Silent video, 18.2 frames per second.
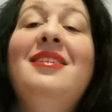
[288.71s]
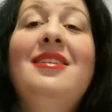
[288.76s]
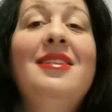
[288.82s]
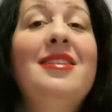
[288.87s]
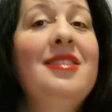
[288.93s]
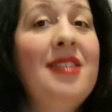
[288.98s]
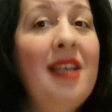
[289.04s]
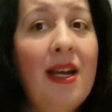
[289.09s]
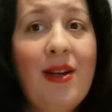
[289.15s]

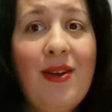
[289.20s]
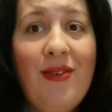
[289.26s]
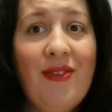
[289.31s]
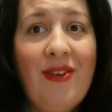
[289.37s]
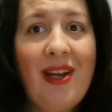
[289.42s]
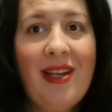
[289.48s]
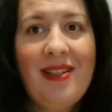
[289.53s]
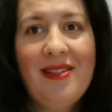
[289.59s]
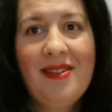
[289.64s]

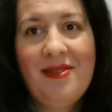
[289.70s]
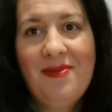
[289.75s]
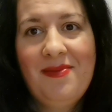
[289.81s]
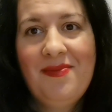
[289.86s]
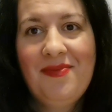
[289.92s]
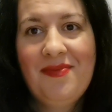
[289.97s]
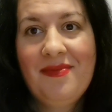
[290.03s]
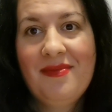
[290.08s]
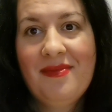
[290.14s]
Sacrifice.
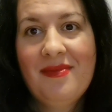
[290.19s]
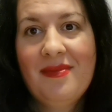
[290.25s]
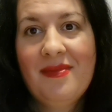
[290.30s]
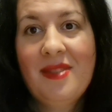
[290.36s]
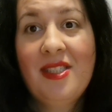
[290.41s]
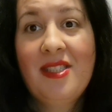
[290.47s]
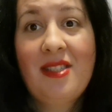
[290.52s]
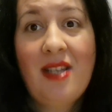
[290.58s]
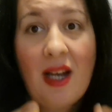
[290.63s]

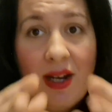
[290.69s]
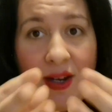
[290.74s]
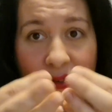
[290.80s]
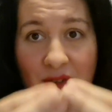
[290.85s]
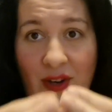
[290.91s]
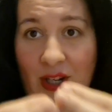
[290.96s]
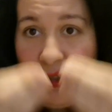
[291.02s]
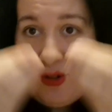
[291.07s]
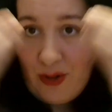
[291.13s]

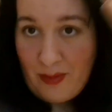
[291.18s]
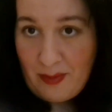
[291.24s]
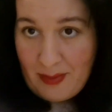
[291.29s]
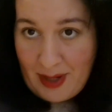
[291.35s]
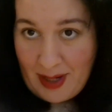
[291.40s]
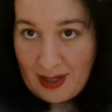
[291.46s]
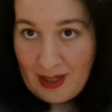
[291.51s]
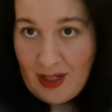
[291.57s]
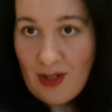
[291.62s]
Sacrifice your
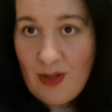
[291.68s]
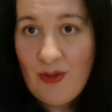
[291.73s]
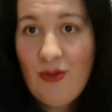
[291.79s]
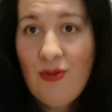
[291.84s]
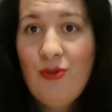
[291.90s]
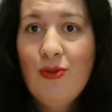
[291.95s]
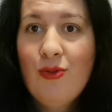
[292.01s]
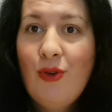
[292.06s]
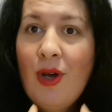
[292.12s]
money
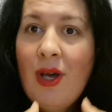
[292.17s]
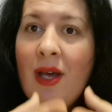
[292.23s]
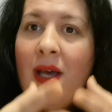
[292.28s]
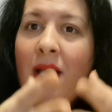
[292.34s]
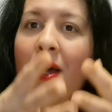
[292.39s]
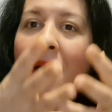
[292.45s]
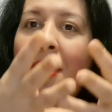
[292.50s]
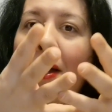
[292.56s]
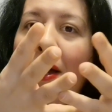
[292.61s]
to
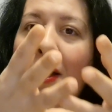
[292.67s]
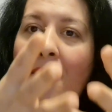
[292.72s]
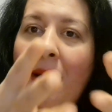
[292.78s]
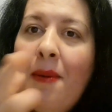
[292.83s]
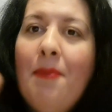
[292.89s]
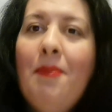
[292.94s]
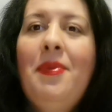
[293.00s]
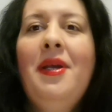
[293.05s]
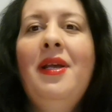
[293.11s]

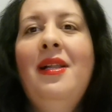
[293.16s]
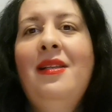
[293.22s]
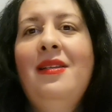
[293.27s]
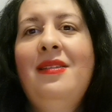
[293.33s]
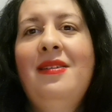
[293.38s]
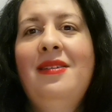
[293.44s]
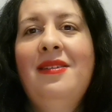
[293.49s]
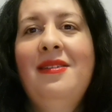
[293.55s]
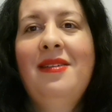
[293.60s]

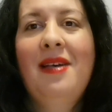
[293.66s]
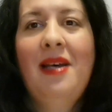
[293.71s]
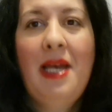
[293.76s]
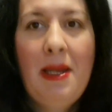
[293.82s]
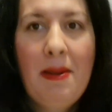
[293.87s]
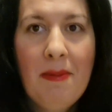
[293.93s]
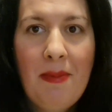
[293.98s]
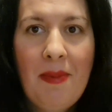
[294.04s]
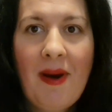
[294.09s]
build
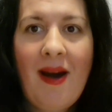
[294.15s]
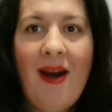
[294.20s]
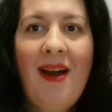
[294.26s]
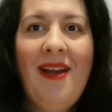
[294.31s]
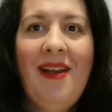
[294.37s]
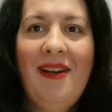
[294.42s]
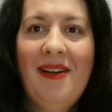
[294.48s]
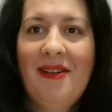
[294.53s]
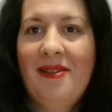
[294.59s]

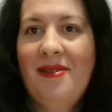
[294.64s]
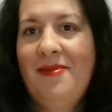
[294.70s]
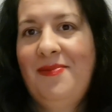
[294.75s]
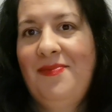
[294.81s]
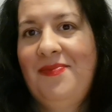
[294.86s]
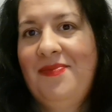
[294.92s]
empire.